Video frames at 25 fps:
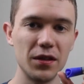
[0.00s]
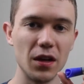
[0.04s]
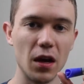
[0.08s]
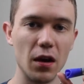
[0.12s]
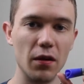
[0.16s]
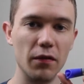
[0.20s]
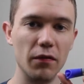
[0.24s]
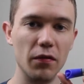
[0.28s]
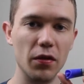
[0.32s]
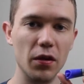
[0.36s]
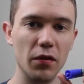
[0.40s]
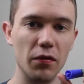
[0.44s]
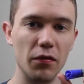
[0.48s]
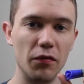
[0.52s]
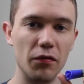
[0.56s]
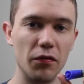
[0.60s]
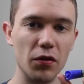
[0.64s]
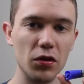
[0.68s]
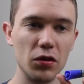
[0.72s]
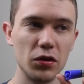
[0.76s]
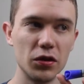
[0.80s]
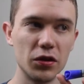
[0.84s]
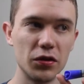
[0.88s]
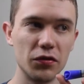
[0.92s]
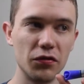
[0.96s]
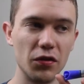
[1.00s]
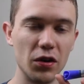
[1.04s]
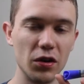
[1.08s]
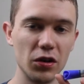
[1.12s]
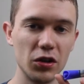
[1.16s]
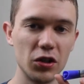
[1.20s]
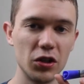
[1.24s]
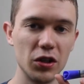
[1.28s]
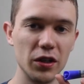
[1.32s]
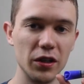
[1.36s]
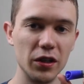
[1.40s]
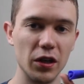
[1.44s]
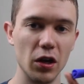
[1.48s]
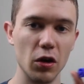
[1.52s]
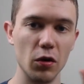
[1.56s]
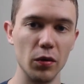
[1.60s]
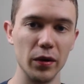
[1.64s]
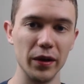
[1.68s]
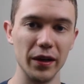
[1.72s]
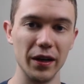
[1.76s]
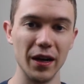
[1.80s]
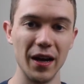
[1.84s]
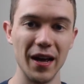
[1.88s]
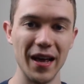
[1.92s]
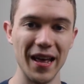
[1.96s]
of the first function
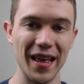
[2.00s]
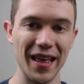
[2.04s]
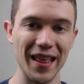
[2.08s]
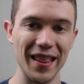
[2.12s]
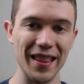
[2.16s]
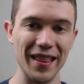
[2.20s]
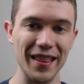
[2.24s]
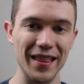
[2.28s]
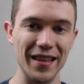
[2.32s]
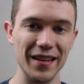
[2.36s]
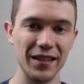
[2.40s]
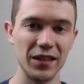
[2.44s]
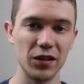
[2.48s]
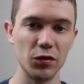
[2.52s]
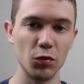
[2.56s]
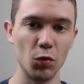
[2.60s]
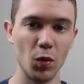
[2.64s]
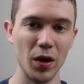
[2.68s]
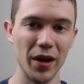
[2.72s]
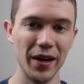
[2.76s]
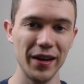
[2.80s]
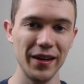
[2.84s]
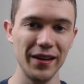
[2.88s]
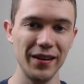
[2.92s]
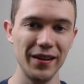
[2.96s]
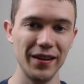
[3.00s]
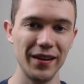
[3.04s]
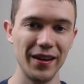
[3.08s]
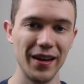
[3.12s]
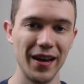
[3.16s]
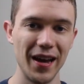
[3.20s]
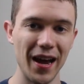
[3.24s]
going this way,